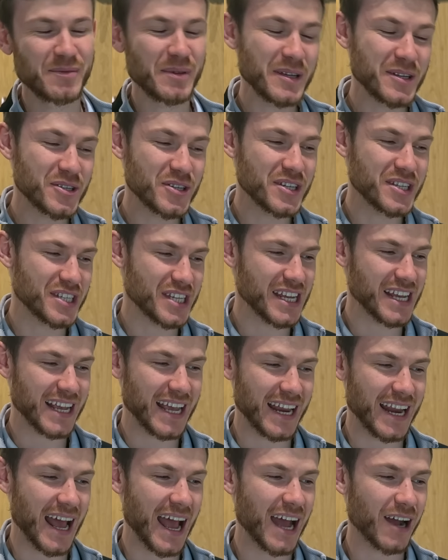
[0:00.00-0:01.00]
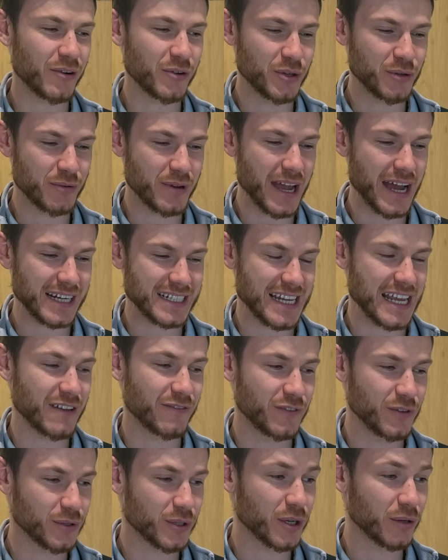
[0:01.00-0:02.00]
be interesting to see again how you react,
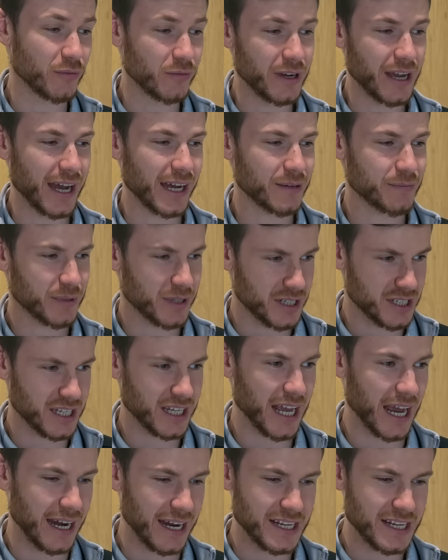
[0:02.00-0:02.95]
if you can react, because again,